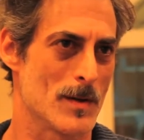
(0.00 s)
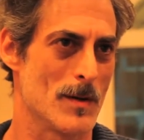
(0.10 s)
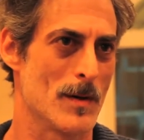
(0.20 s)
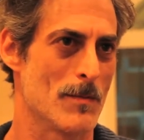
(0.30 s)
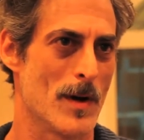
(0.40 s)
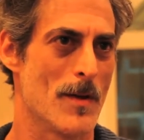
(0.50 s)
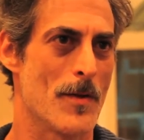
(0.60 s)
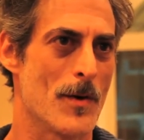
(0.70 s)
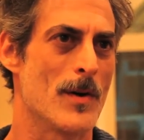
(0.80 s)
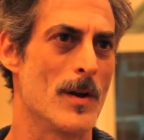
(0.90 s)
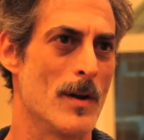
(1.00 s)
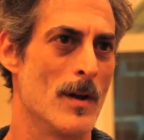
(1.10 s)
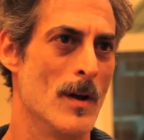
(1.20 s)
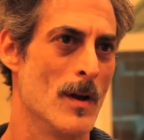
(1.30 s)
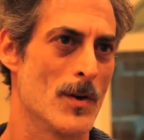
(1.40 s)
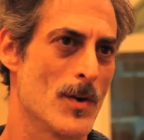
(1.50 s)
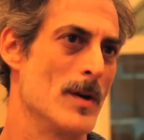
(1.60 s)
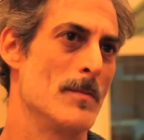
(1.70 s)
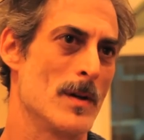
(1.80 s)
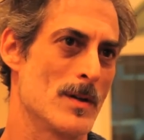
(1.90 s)
I mean, probably 30
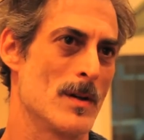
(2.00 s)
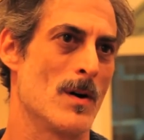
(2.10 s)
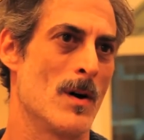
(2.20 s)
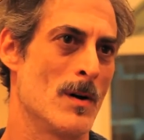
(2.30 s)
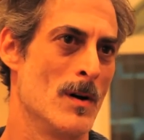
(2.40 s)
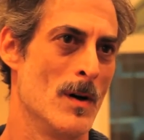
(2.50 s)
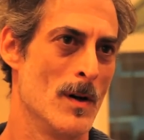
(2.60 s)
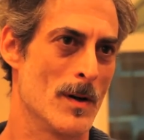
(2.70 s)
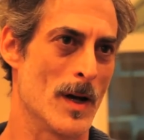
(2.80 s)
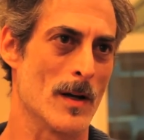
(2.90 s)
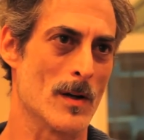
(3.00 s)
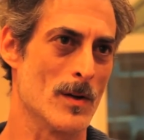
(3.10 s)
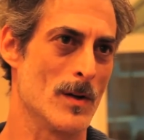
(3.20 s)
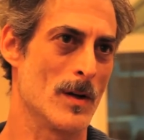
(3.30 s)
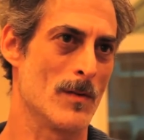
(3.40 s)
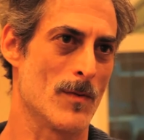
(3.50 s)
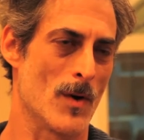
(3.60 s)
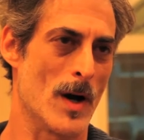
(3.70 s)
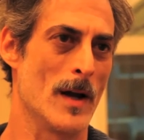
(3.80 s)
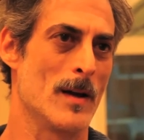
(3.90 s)
treatments in all, not including
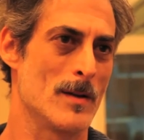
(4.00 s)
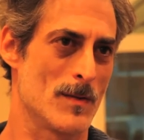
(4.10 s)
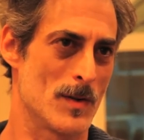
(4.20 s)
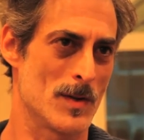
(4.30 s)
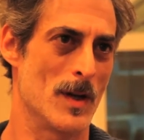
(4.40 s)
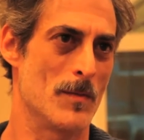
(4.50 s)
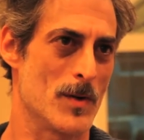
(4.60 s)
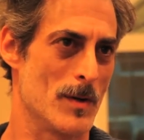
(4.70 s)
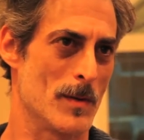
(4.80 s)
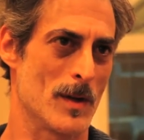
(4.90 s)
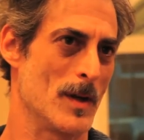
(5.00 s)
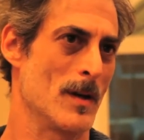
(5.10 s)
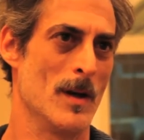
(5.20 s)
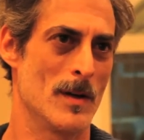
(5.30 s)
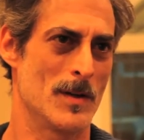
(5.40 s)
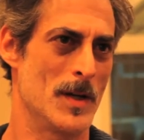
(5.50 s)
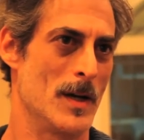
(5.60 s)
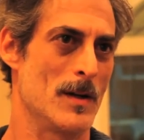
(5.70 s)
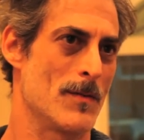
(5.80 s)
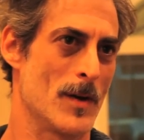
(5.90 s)
varieties of the same treatment, like
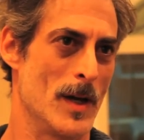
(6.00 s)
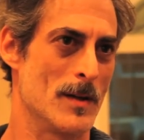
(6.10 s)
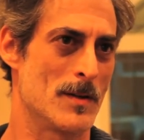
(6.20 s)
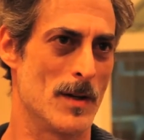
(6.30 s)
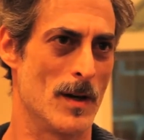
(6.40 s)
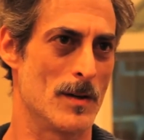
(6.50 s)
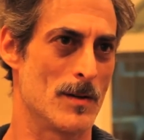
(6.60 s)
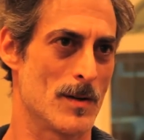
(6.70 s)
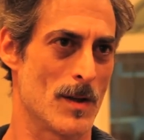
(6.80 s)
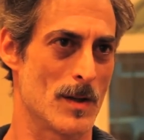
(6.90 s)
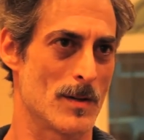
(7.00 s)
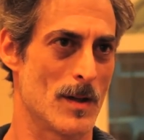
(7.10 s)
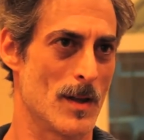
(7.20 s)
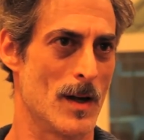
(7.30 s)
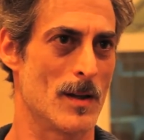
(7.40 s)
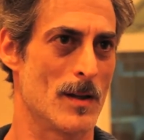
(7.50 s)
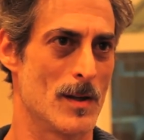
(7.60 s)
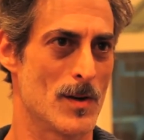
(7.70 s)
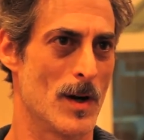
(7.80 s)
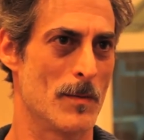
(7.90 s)
10 different NSAIDs or things like that that they
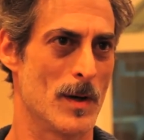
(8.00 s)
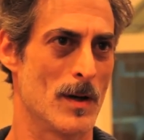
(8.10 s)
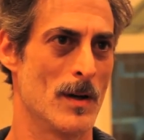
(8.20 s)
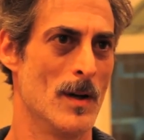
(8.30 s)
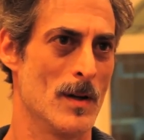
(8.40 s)
tried me on.